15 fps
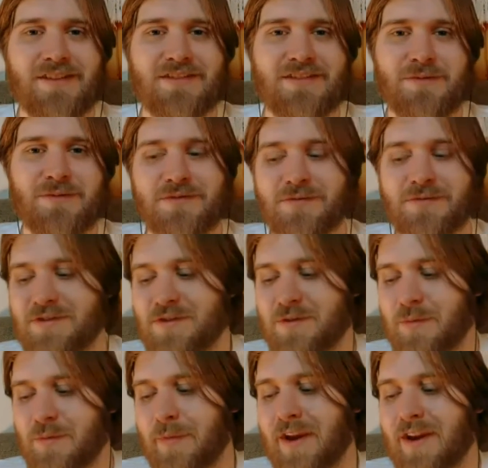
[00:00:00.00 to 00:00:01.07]
uh, he wasn't really
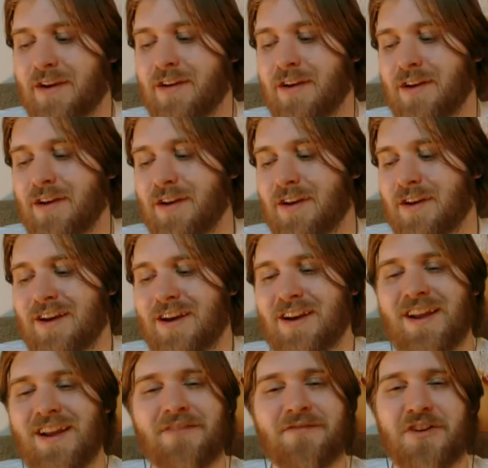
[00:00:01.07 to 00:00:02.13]
Superman.
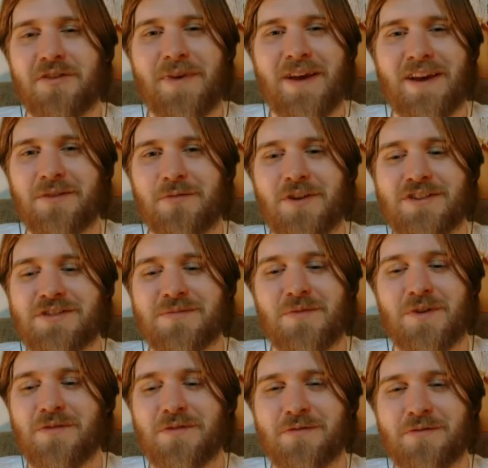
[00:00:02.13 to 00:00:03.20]
And I've gone back and watched
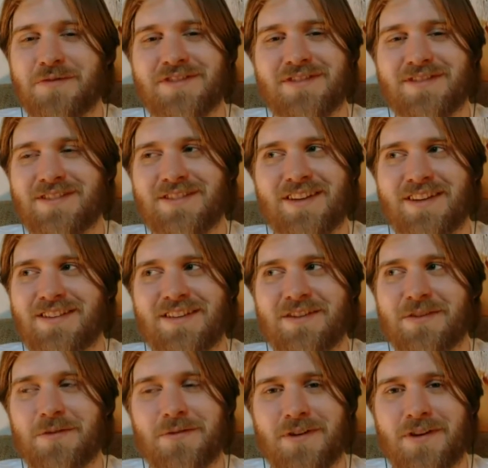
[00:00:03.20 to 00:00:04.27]
Smallville recently. It
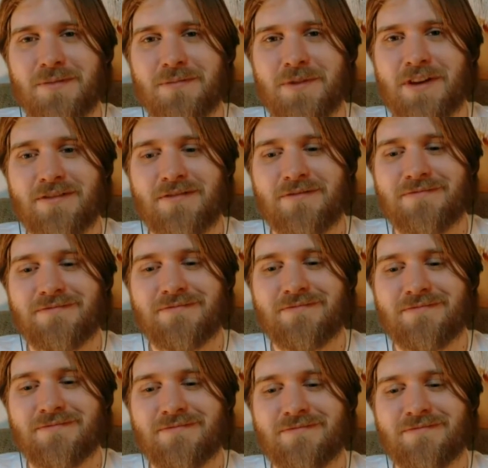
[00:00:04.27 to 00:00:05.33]
didn't hold up, man.
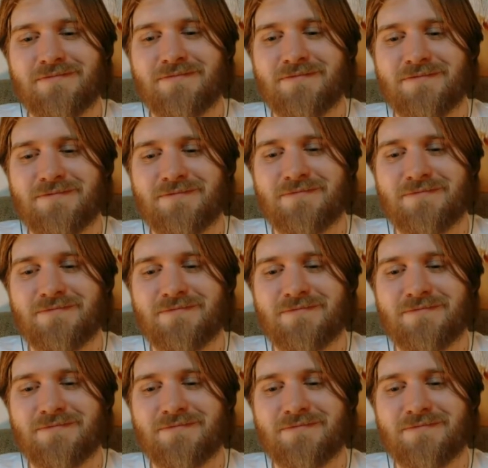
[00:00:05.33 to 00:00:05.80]
Did